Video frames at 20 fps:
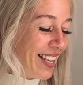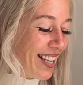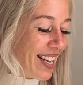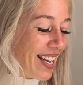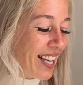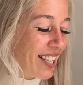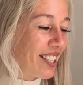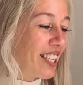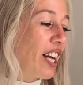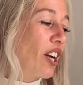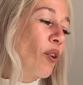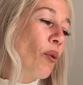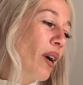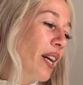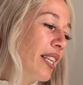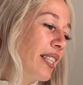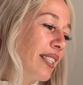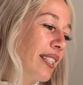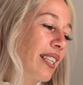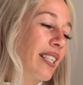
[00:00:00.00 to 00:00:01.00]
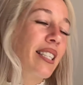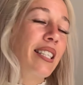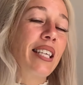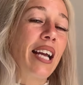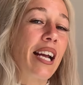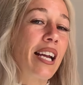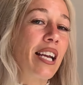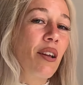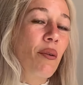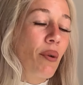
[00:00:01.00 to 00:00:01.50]
It's not quite as
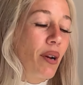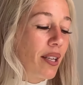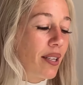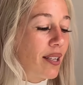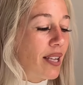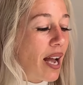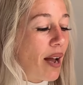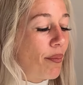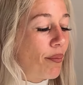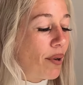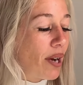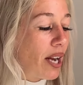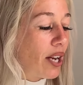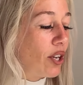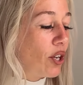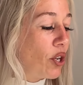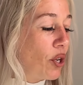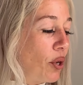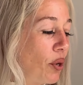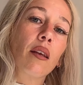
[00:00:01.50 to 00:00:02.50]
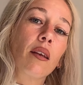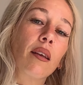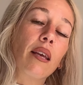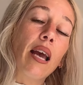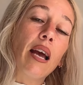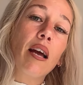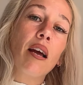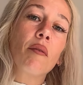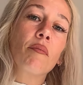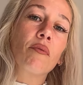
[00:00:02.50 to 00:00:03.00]
exciting when it's not brand new.
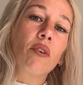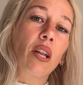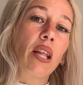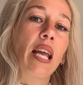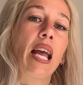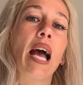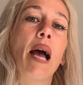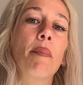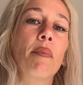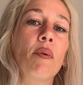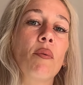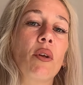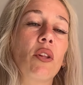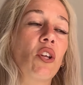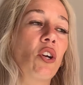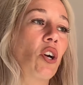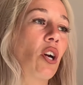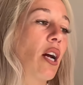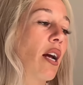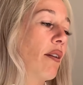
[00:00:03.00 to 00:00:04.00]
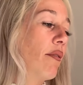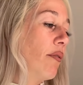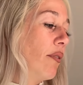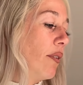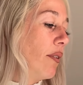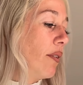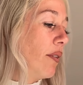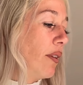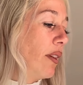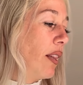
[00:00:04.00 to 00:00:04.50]
Yeah, I'm really happy with her. I've
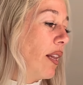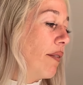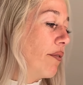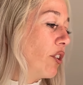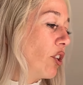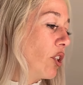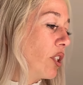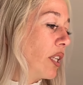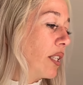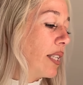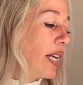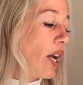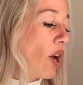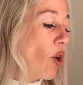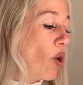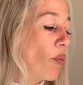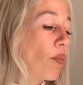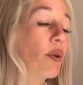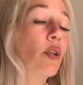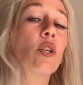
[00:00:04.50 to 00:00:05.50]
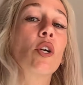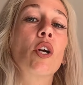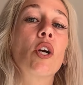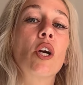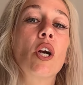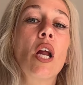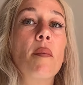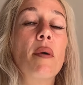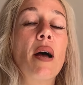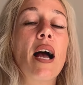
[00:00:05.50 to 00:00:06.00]
loved her since I opened her.
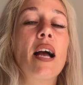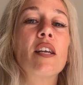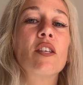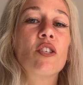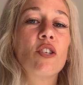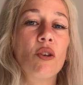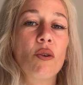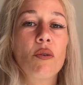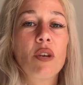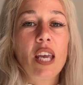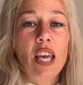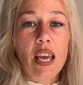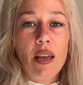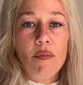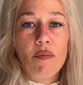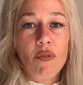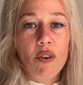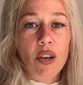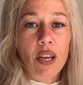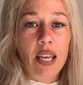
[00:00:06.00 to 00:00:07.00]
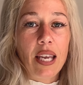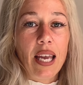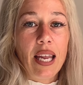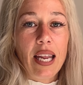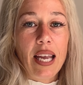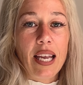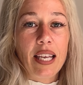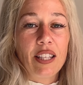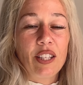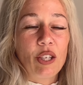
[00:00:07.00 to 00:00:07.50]
I do keep
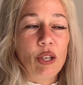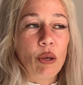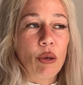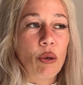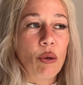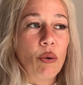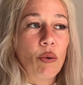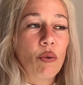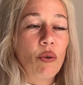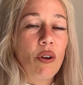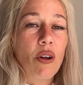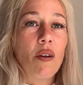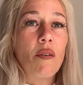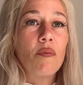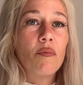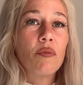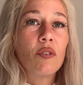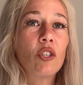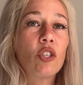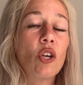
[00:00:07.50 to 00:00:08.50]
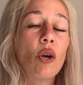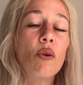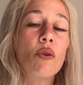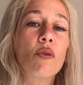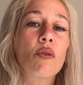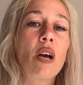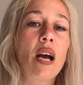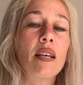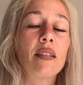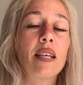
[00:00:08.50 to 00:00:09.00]
forgetting to show you
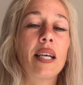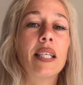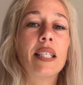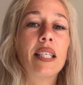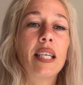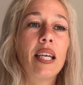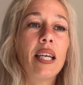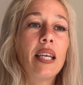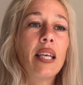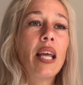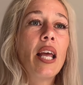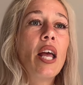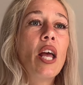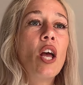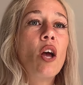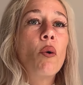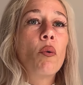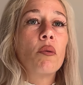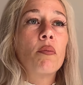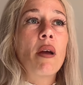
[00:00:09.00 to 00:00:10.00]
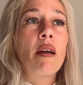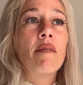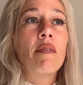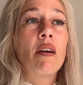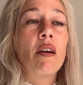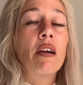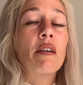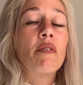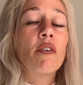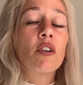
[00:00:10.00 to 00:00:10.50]
guys, I did, with my
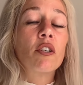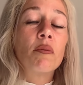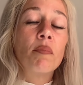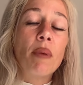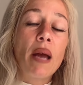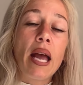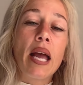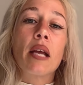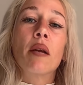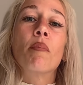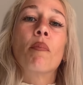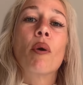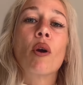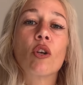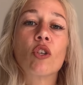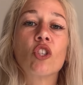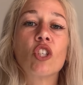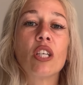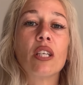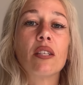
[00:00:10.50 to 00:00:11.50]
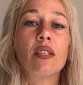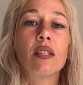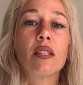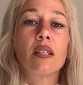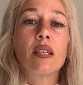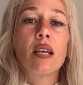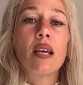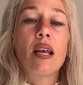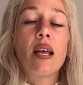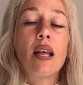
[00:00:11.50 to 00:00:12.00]
very first bag,
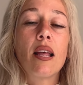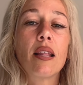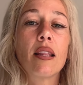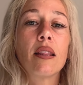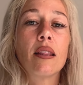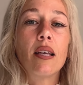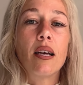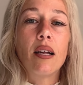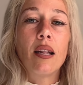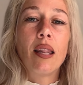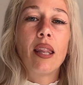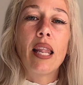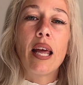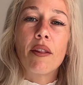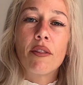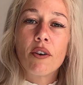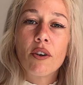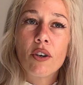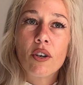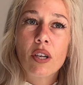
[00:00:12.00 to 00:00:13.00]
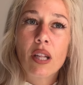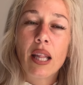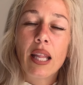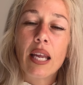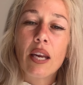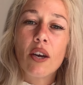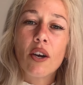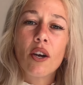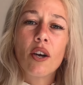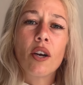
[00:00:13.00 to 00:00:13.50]
purchased the leather
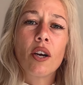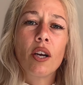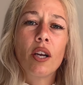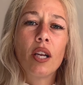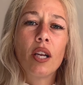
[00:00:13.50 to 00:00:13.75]
cleaner.